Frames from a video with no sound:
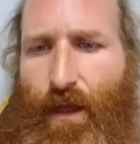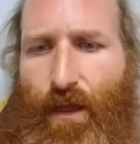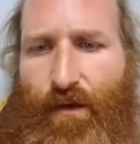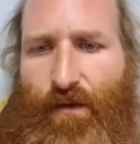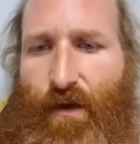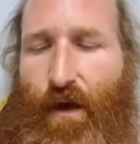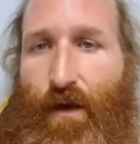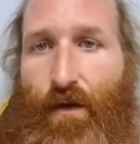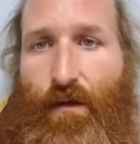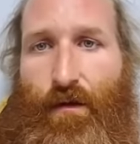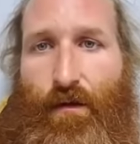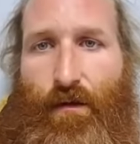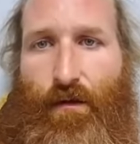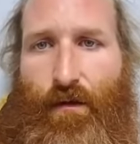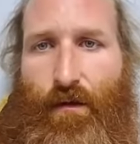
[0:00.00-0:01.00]
So
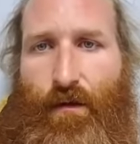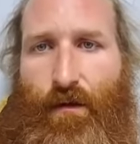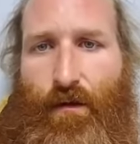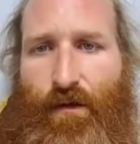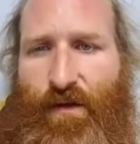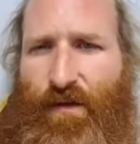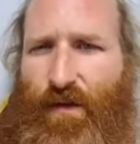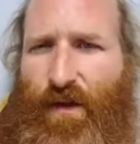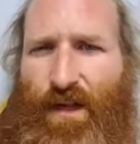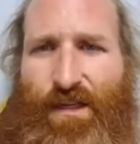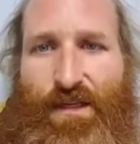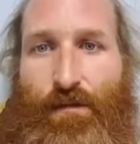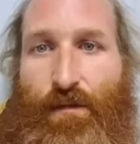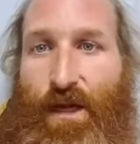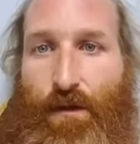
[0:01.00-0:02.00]
There's a
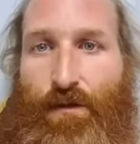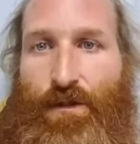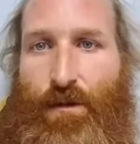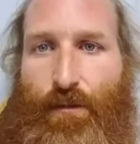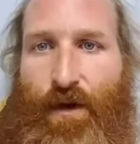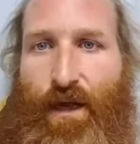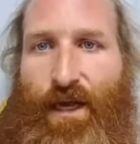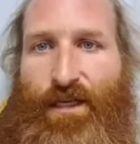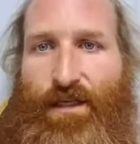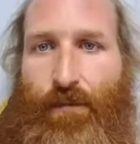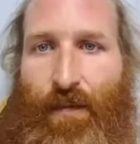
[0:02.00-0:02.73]
list of medical supplies at